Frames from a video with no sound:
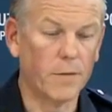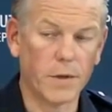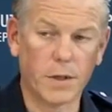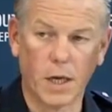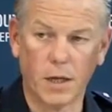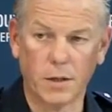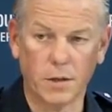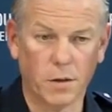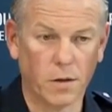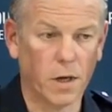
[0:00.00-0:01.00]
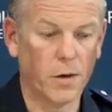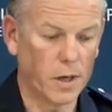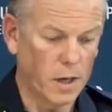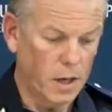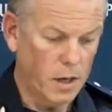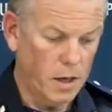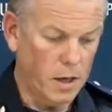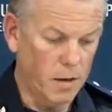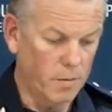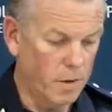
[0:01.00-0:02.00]
That investigation is ongoing.
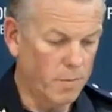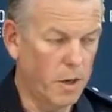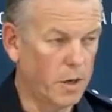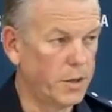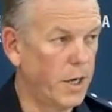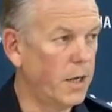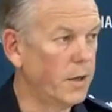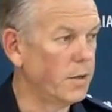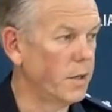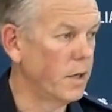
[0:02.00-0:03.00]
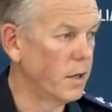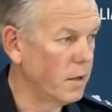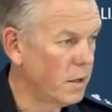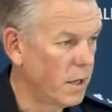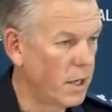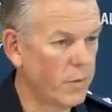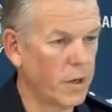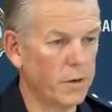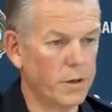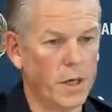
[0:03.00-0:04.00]
Um, might I say that uh,
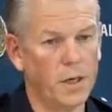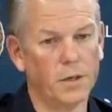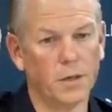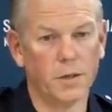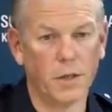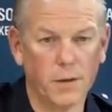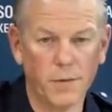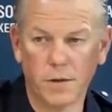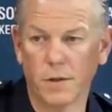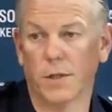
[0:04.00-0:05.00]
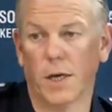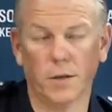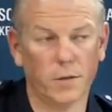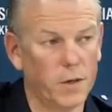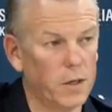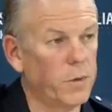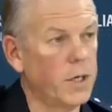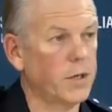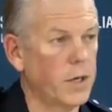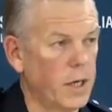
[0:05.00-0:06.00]
anyone who challenges the efforts of the South Australia
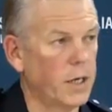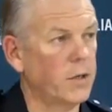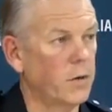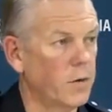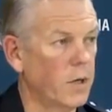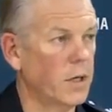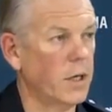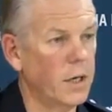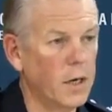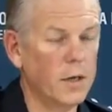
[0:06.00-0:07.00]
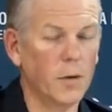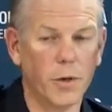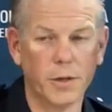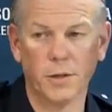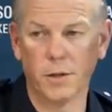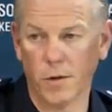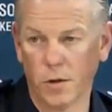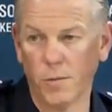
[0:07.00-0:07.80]
Police only has to look at the, the presence of the